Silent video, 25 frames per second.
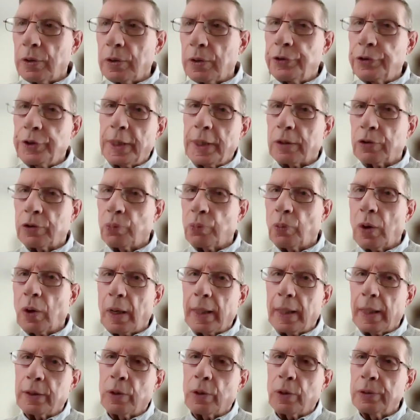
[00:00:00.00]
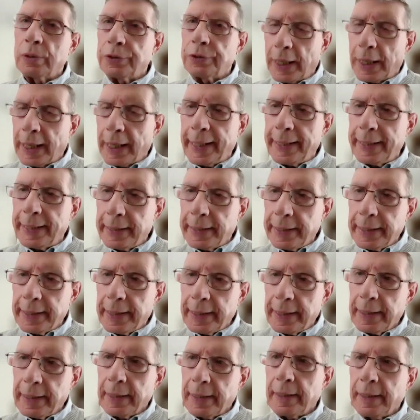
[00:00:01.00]
the DXY going to
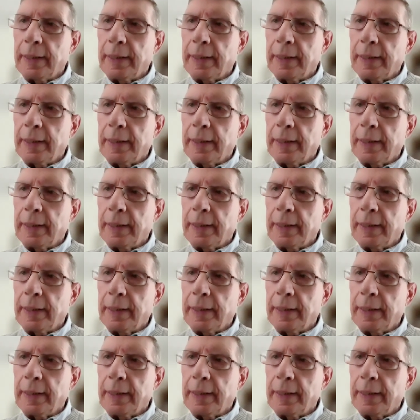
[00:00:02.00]
80,